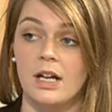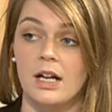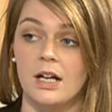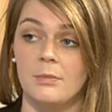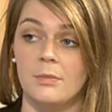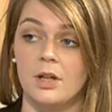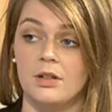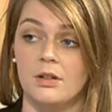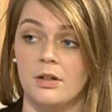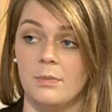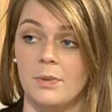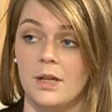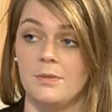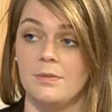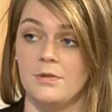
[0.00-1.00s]
A lot of
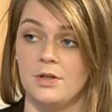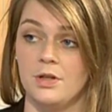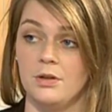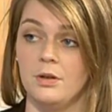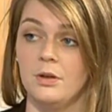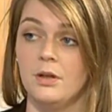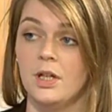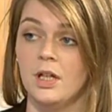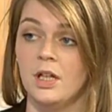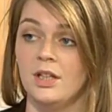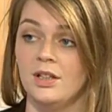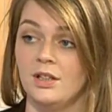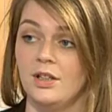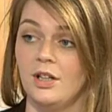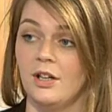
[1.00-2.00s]
people do,
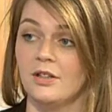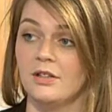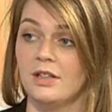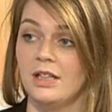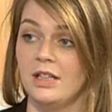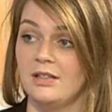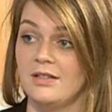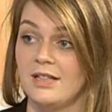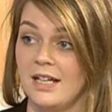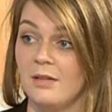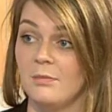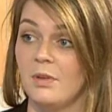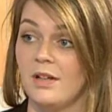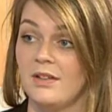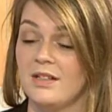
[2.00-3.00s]
you know, get
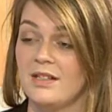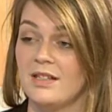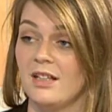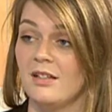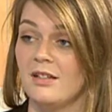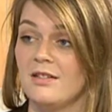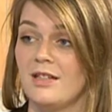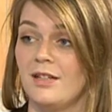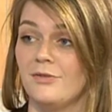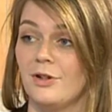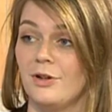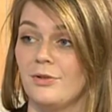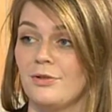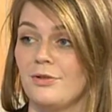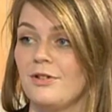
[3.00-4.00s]
down by their skin because they've
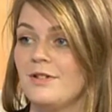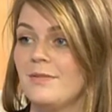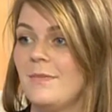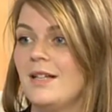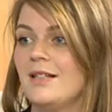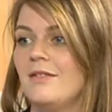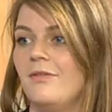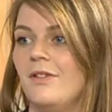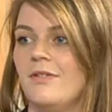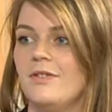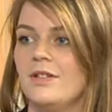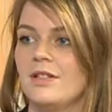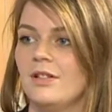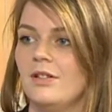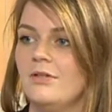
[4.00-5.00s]
gone through this massive
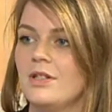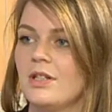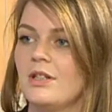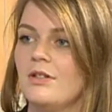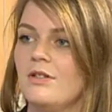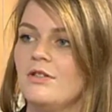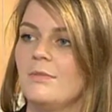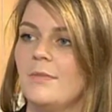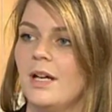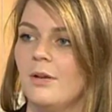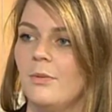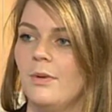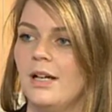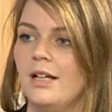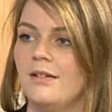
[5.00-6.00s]
effort to lose a huge amount of
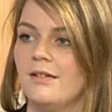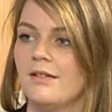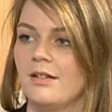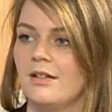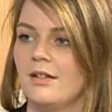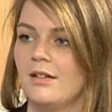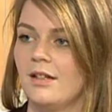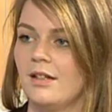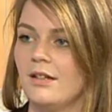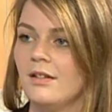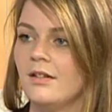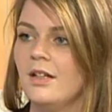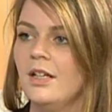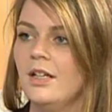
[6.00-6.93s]
weight and think that they're,